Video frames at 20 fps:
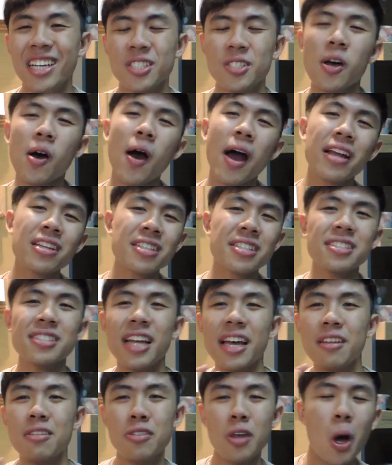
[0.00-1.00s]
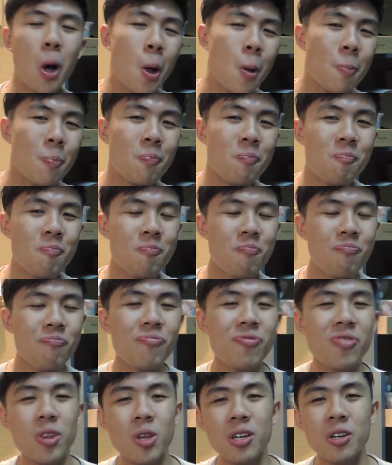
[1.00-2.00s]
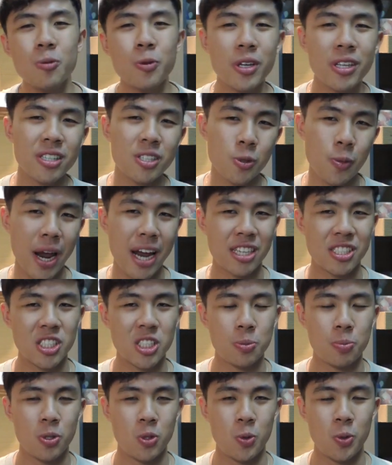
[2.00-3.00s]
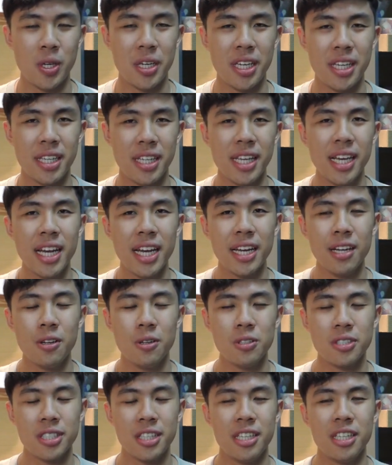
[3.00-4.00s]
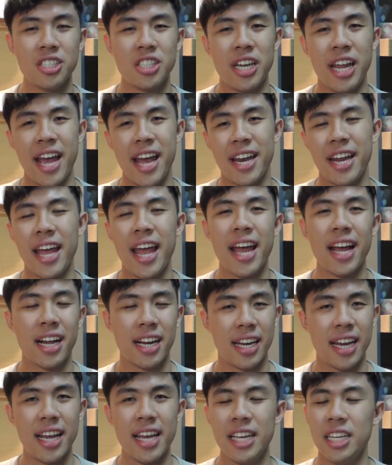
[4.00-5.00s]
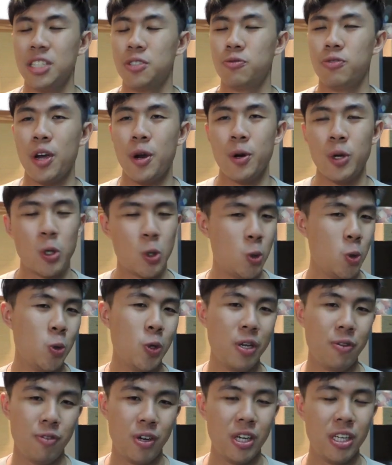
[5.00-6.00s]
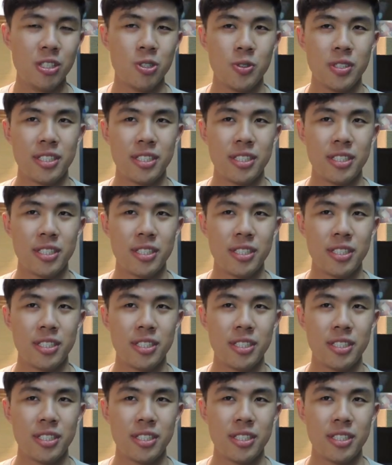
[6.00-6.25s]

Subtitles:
So I thought the interactions between hallucination Hannah and Clay is very cool and very